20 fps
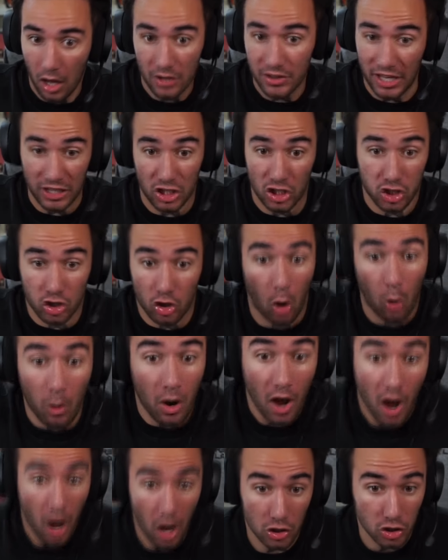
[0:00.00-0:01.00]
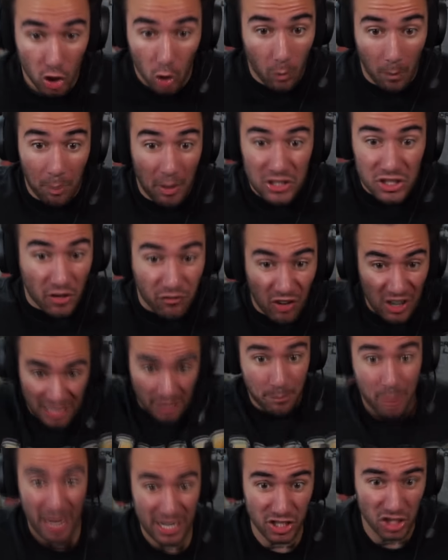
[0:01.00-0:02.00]
They should show, uh, show a bunch of fucking
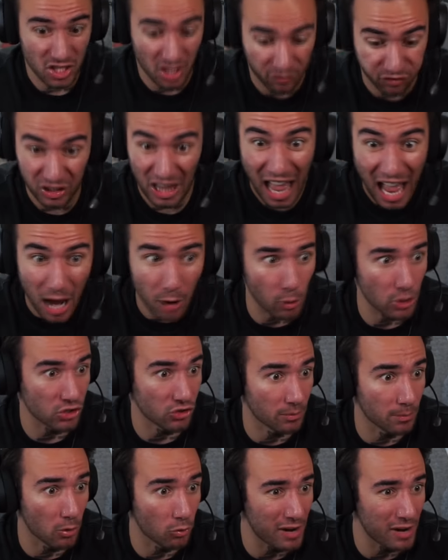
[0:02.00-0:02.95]
pictures of flowers from the